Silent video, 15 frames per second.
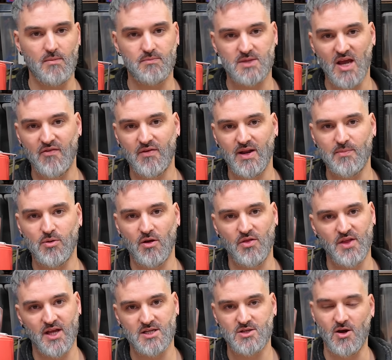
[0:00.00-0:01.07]
Definitely put
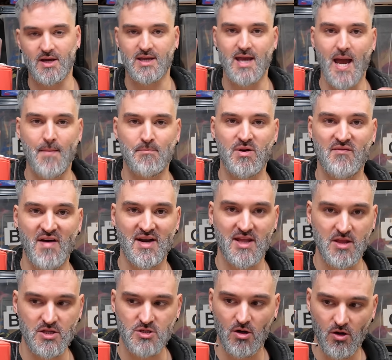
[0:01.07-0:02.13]
things like camper van in
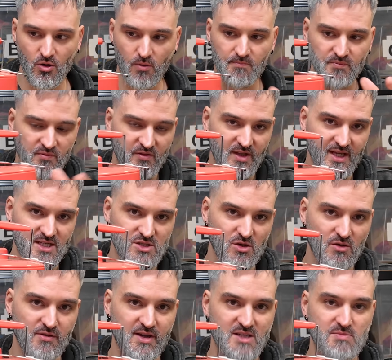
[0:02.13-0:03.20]
the title for these sort
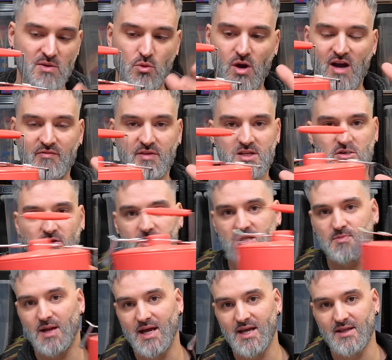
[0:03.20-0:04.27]
of things. People have these on
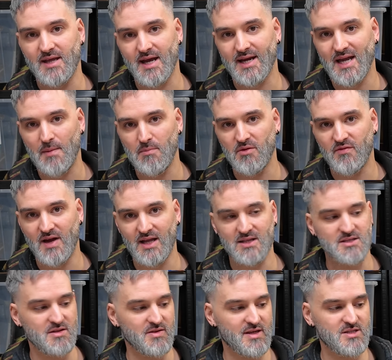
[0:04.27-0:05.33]
display in their camper vans
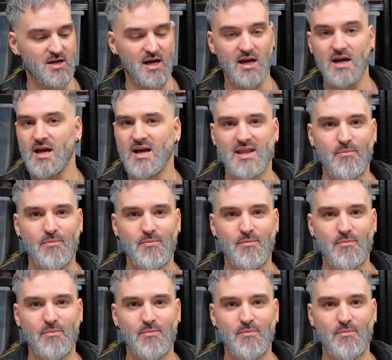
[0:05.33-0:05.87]
and things like that.